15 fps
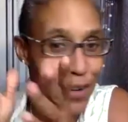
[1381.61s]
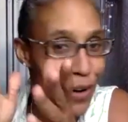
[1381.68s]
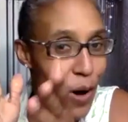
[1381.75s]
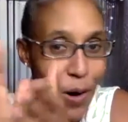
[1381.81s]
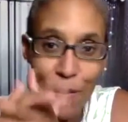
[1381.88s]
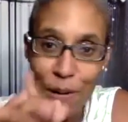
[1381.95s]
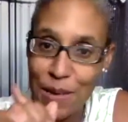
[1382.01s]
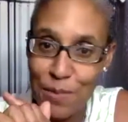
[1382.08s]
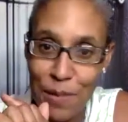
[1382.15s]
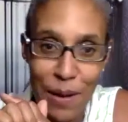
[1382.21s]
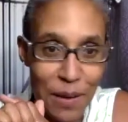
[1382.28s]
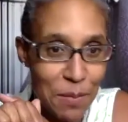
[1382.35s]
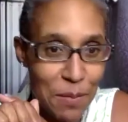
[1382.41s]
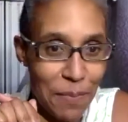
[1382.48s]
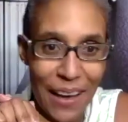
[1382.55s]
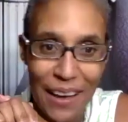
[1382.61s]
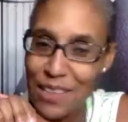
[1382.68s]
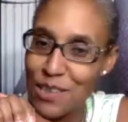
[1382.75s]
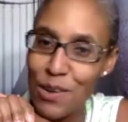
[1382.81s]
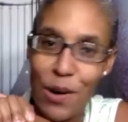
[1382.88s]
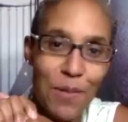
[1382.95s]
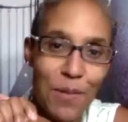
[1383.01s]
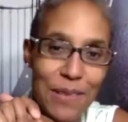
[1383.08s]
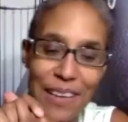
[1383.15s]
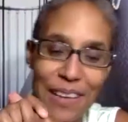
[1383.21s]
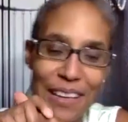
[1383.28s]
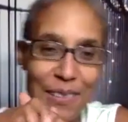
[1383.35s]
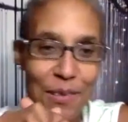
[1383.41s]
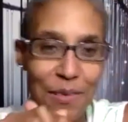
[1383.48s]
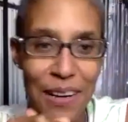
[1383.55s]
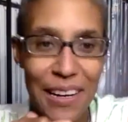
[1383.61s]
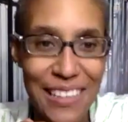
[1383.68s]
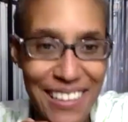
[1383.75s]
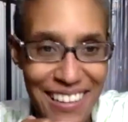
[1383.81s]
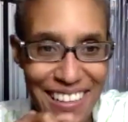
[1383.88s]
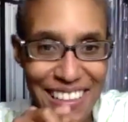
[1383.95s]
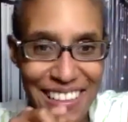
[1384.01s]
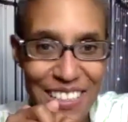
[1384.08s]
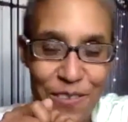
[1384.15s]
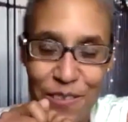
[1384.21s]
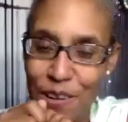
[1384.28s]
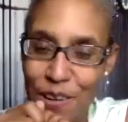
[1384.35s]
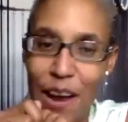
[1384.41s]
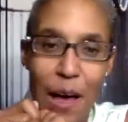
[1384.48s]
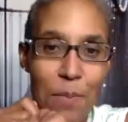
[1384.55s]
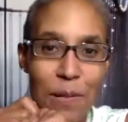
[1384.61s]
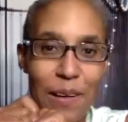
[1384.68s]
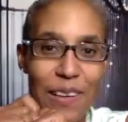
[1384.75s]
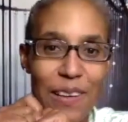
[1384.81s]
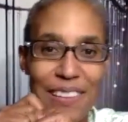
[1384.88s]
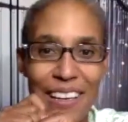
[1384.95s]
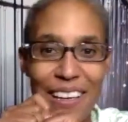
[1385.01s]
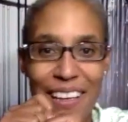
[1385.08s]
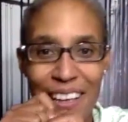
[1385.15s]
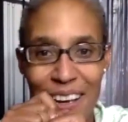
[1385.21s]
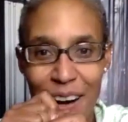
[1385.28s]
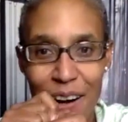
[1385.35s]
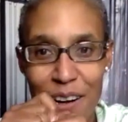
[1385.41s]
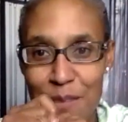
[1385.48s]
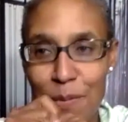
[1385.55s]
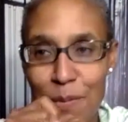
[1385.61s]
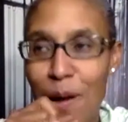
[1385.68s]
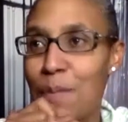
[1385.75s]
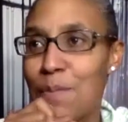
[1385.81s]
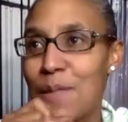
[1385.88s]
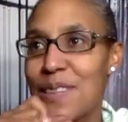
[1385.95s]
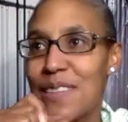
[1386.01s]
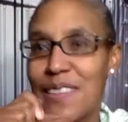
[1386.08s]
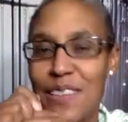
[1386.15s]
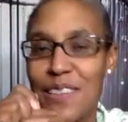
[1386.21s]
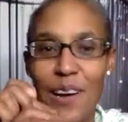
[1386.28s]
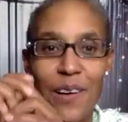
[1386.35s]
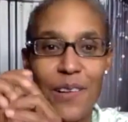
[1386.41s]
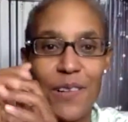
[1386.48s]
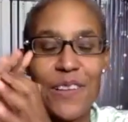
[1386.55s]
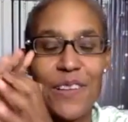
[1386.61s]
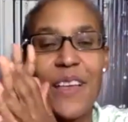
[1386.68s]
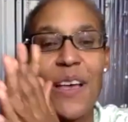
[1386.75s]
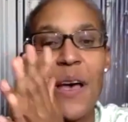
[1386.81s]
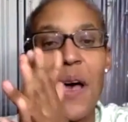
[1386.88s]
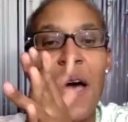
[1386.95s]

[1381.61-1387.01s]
always welcome back, because you always got some great knowledge for helping us, our small business owners.